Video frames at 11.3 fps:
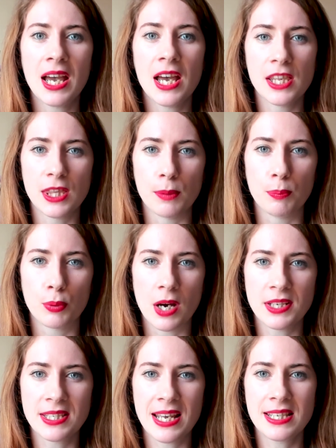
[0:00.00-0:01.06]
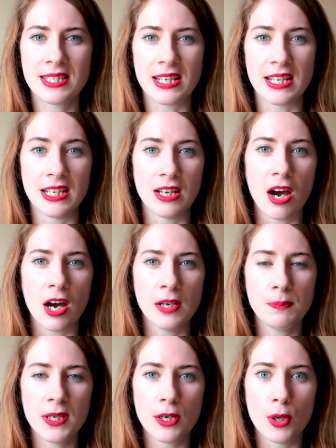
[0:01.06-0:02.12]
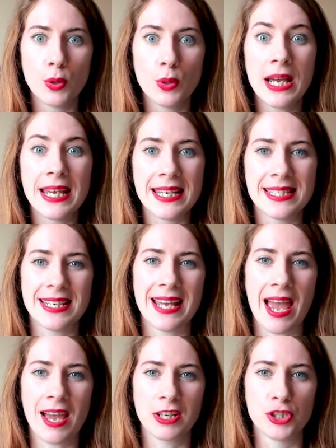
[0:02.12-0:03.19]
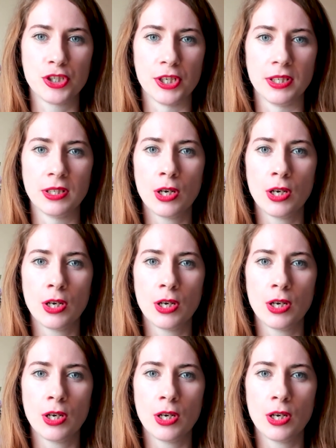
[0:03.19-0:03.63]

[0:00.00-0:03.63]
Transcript: The process in IPO is an action